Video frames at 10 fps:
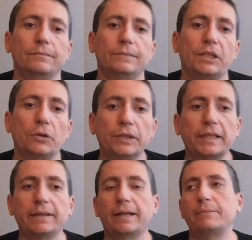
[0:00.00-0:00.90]
The only
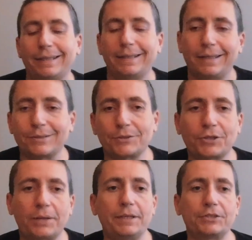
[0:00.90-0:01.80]
thing I try
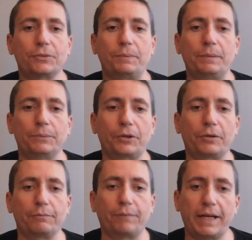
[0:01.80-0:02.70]
to make sure people
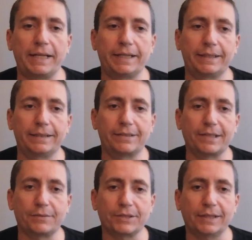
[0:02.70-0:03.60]
aren't fighting and
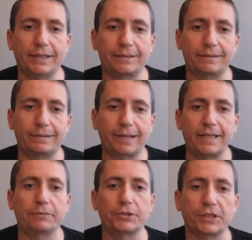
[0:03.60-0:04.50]
stuff. So like I
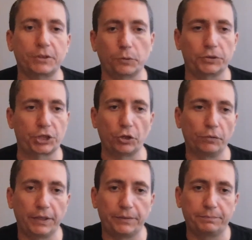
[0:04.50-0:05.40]
never said the word
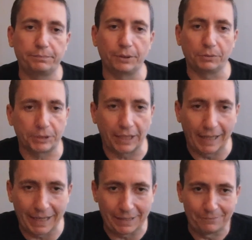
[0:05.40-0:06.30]
COVID the whole
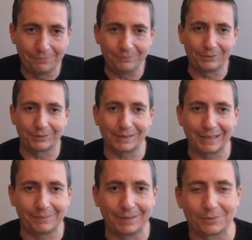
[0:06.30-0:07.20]
time. Or, you know
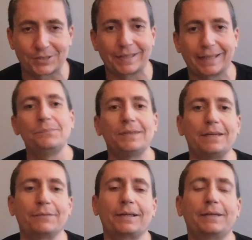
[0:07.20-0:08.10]
what I mean? I was just like,
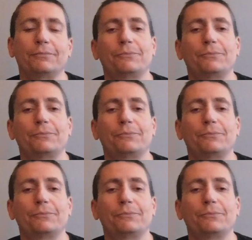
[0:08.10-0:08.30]
if